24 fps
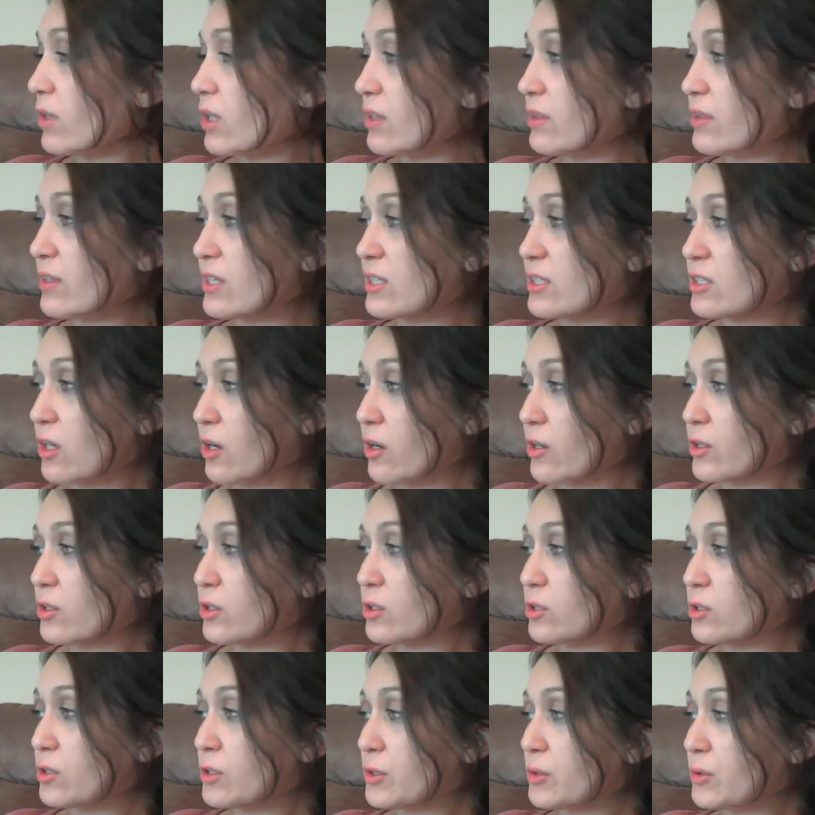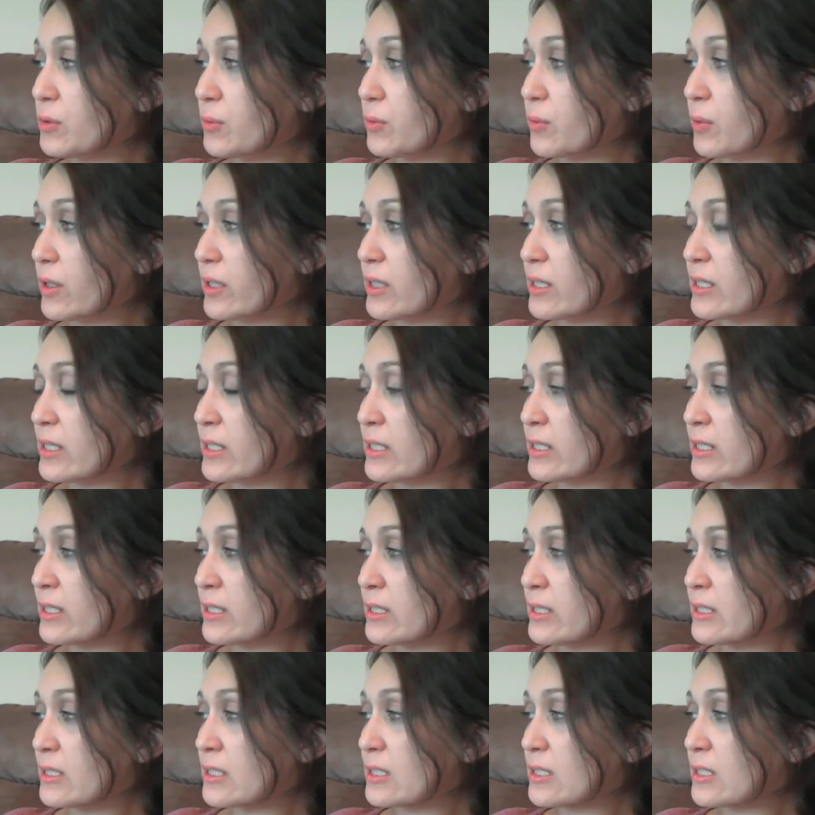This article
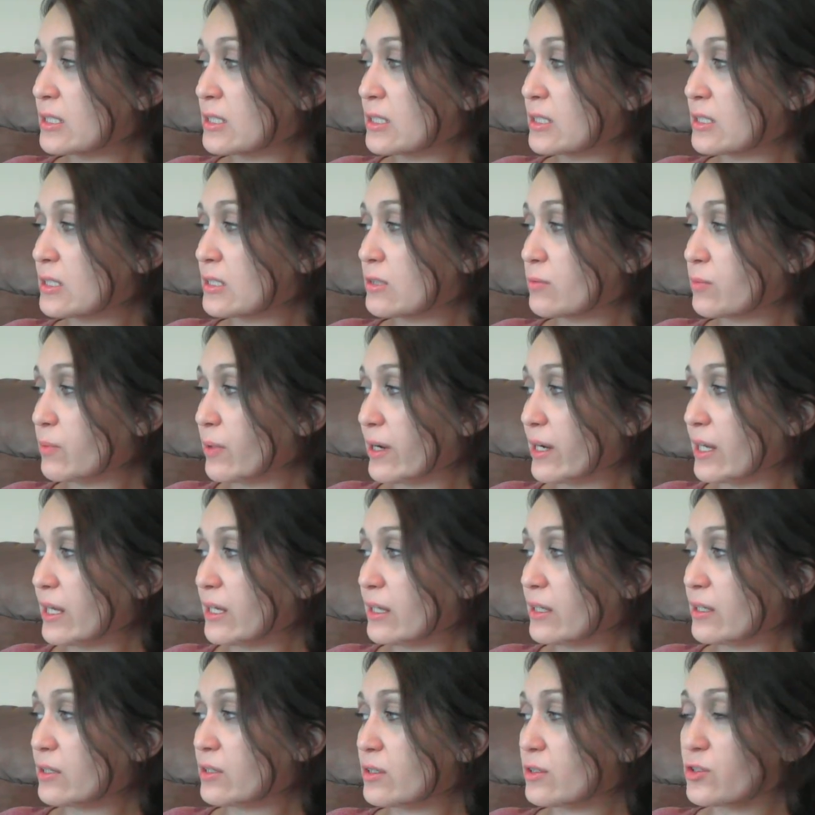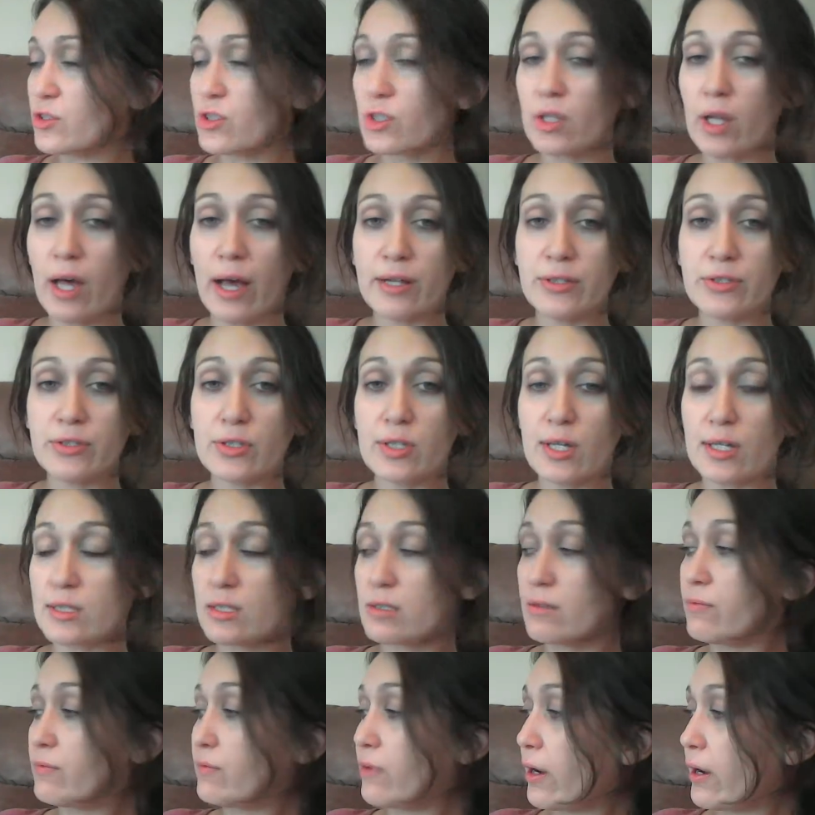was written July
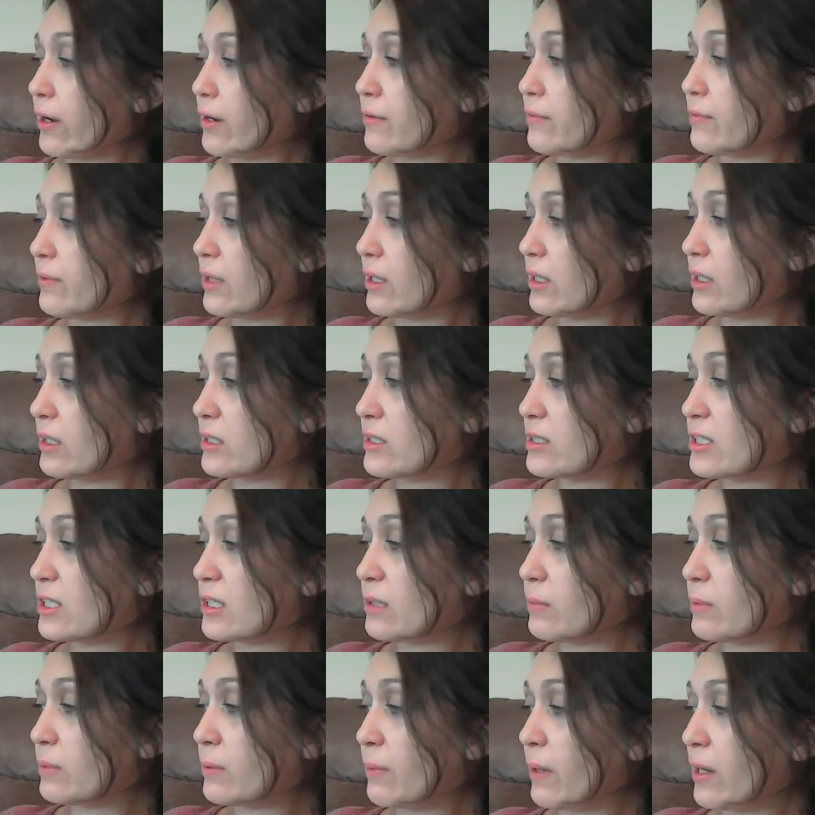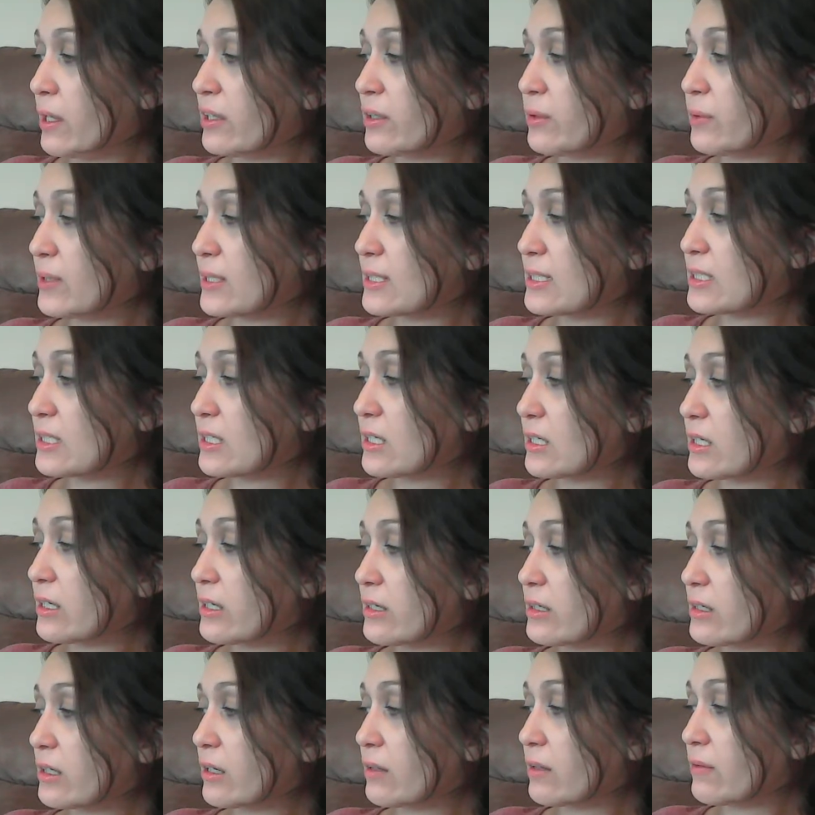2005 and is going to be by
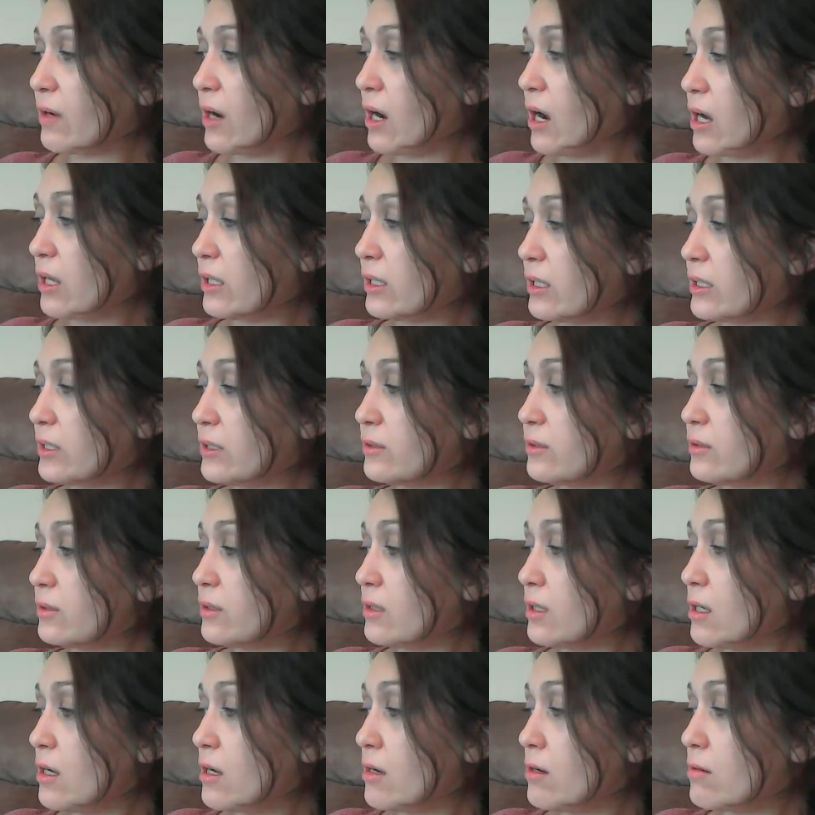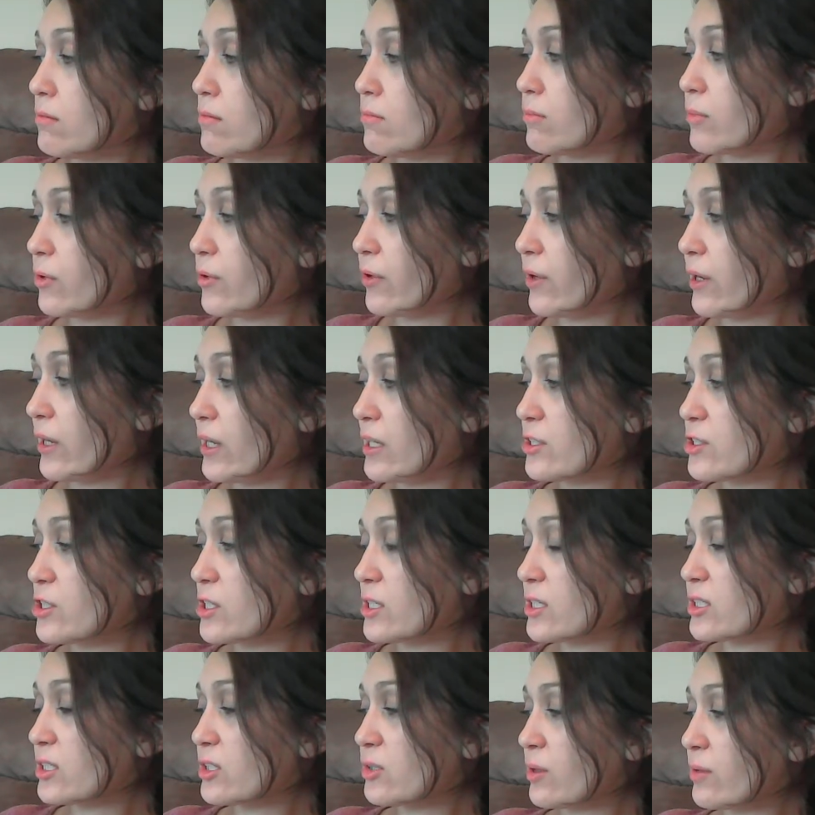Luisa Carvajalo, Maria
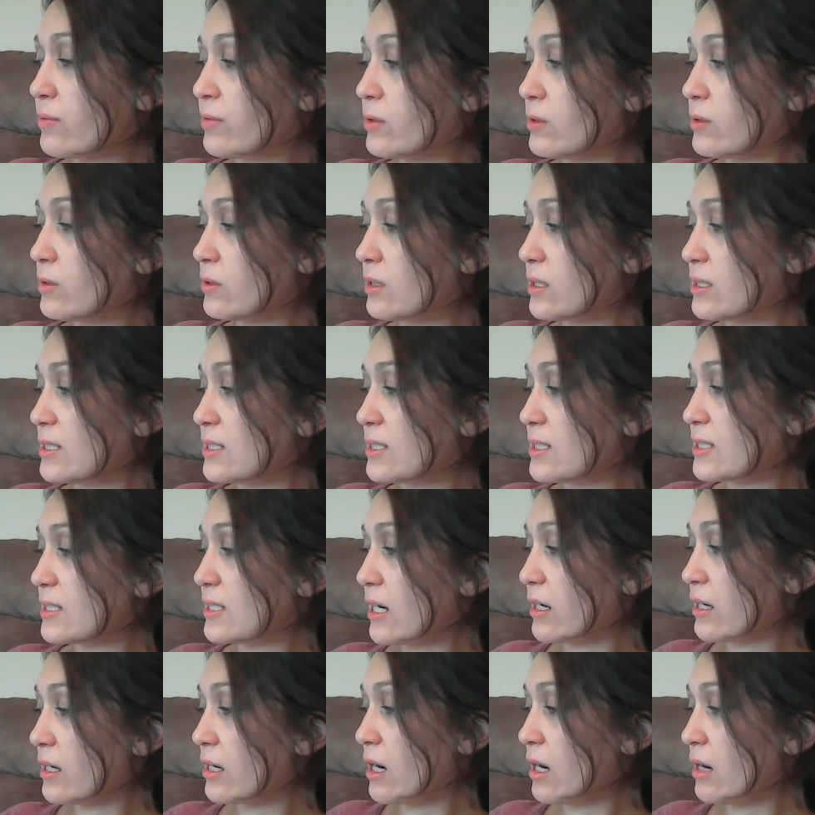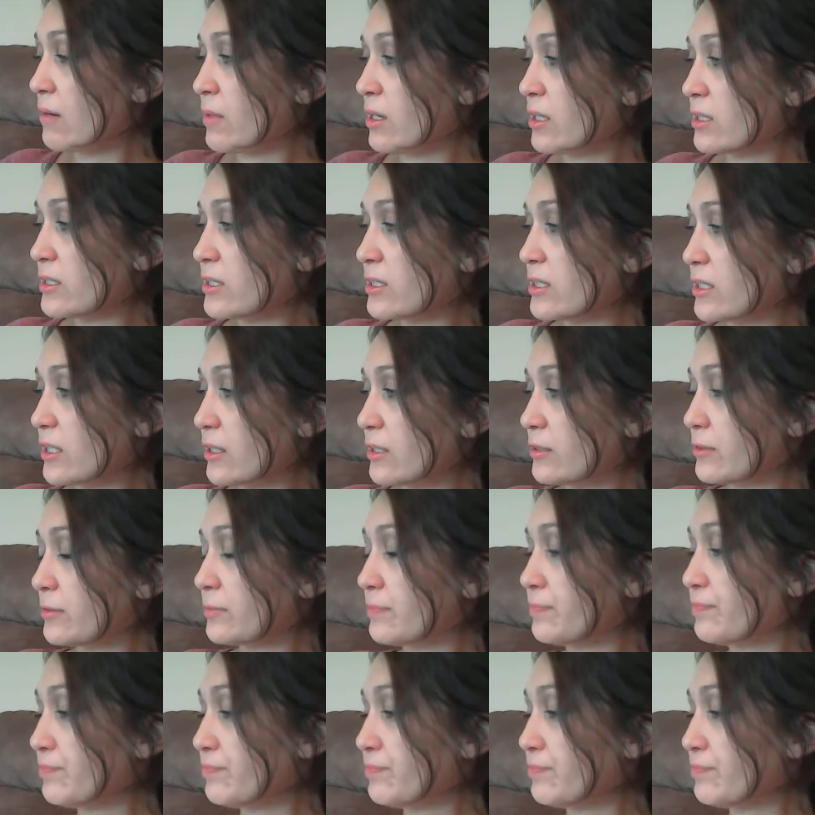G. Squivel, and Sarah Amancio.